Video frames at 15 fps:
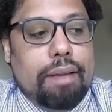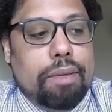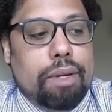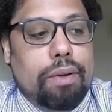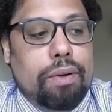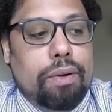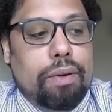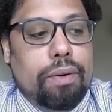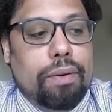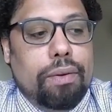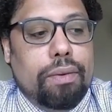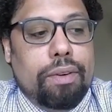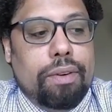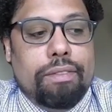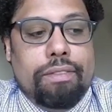who
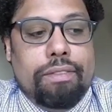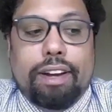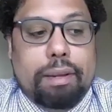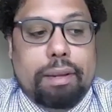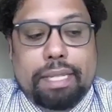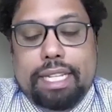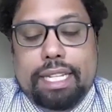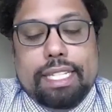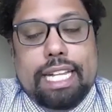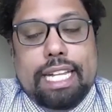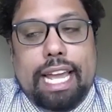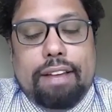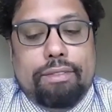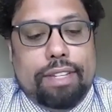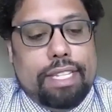we're very pleased to
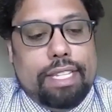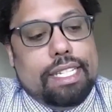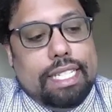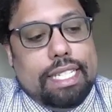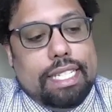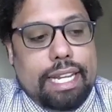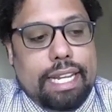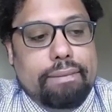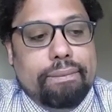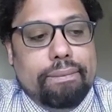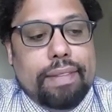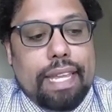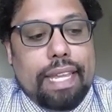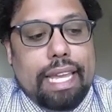have with us today,